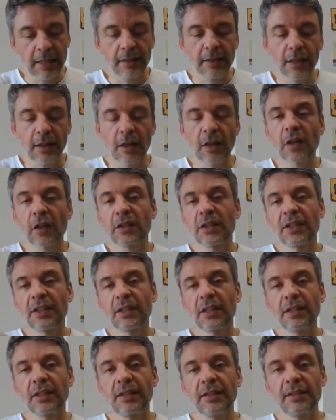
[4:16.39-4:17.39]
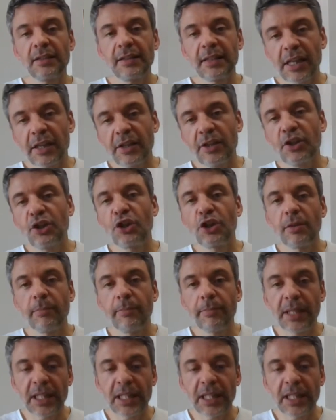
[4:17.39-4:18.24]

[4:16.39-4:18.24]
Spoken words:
the constant tension